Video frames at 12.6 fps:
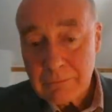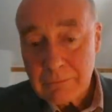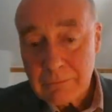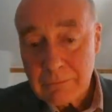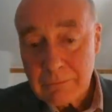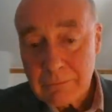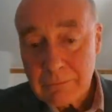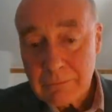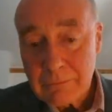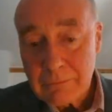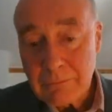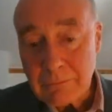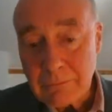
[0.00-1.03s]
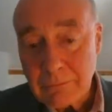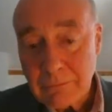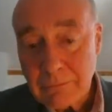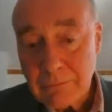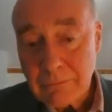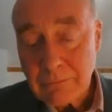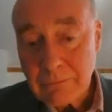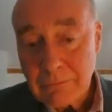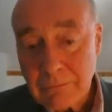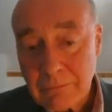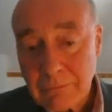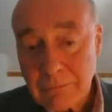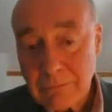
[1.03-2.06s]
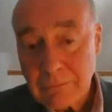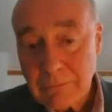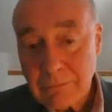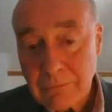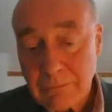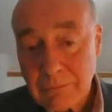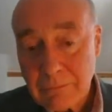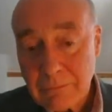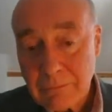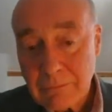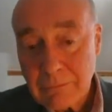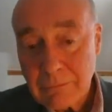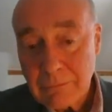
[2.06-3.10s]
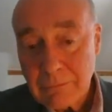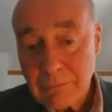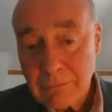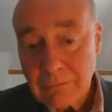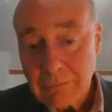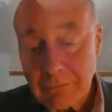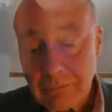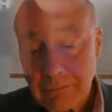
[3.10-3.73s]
No words are spoken by the person on screen.